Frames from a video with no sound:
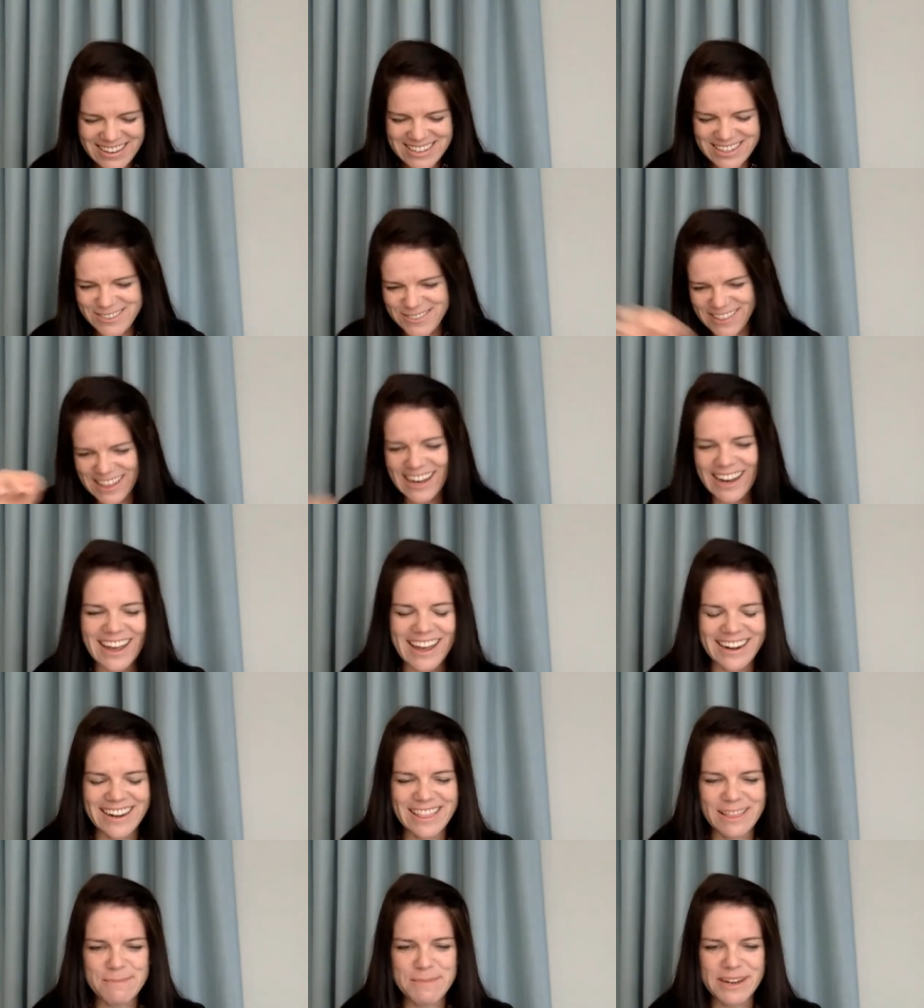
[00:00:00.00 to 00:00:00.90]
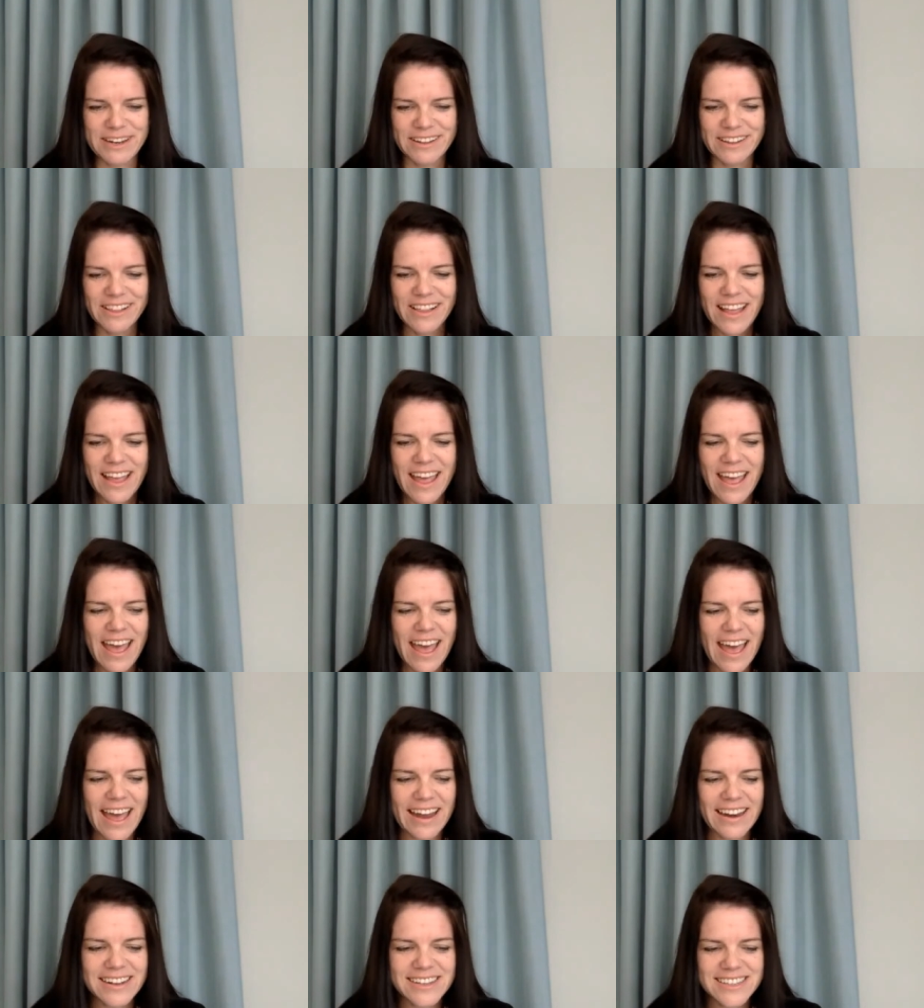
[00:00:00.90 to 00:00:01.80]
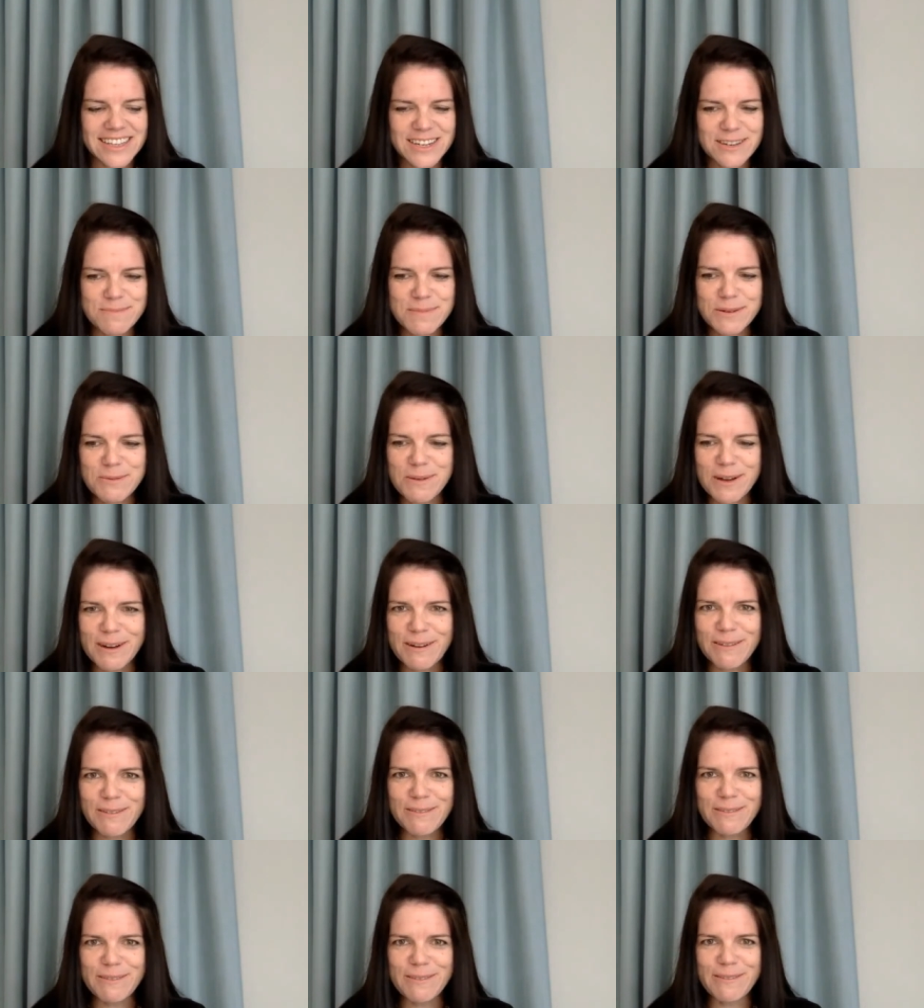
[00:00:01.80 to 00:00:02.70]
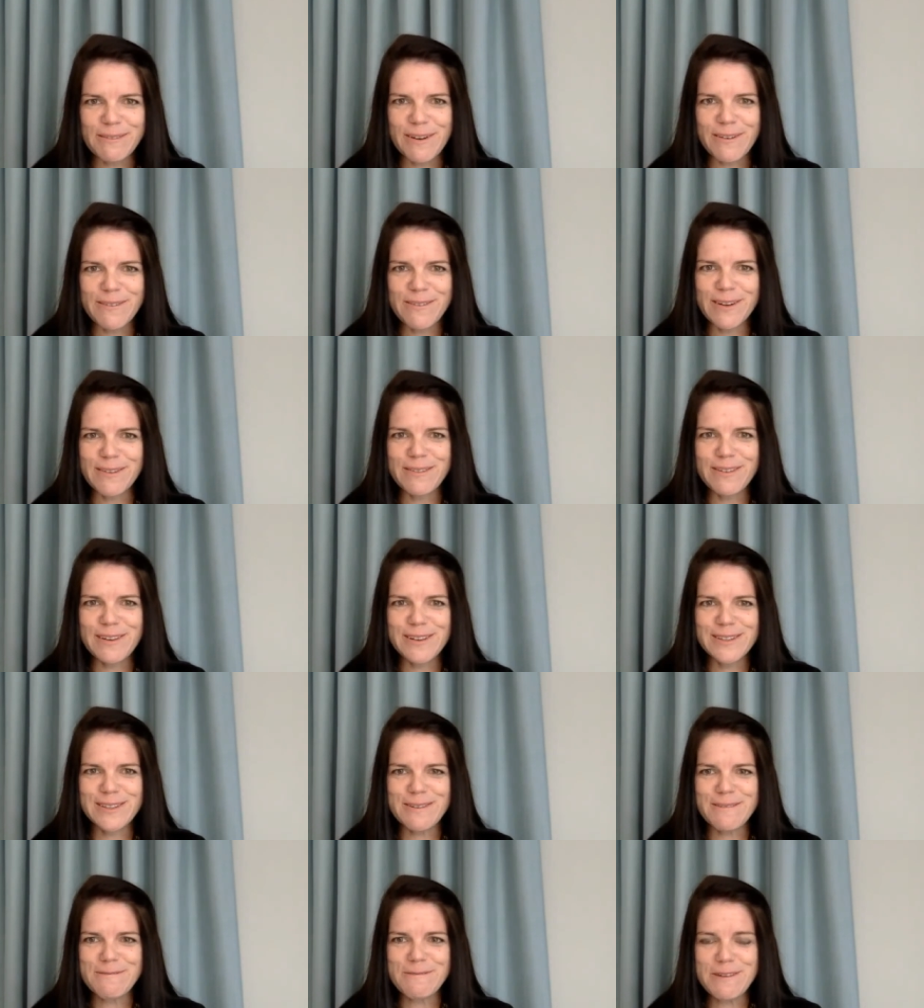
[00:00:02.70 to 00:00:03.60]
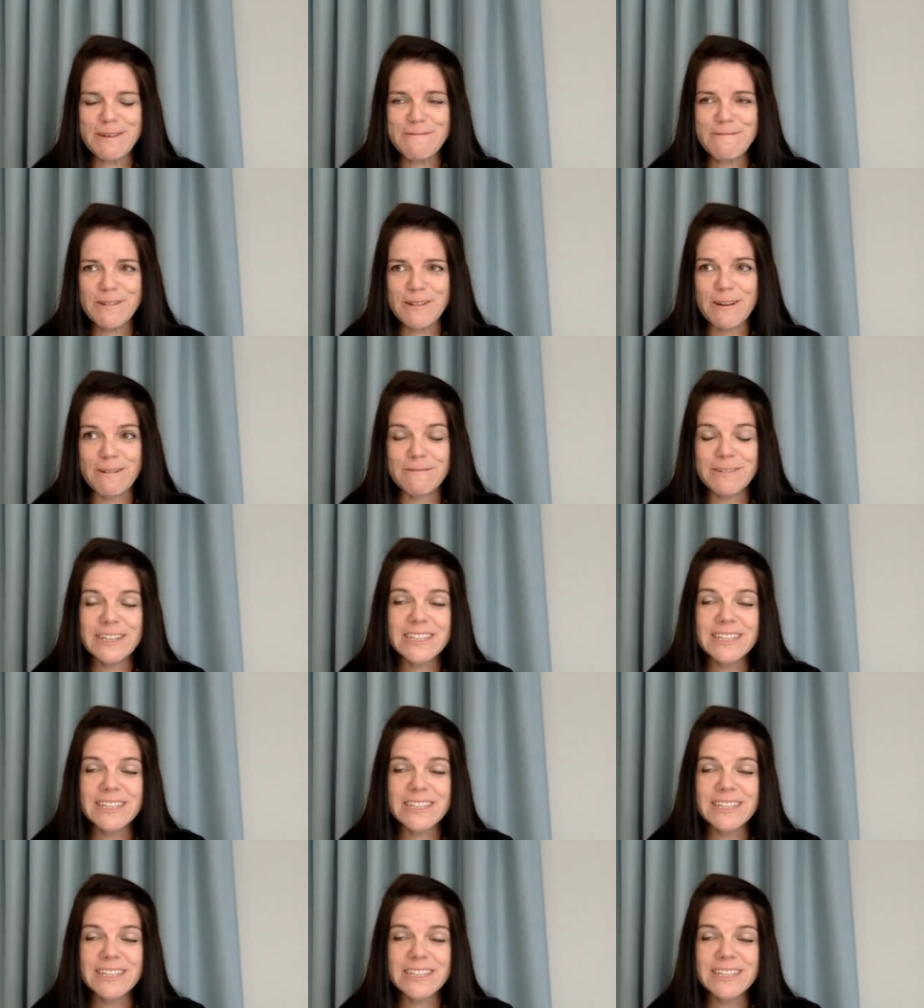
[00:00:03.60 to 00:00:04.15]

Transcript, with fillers: just with a line in the middle. And I said to him, but what, are, what, were you so fearful of?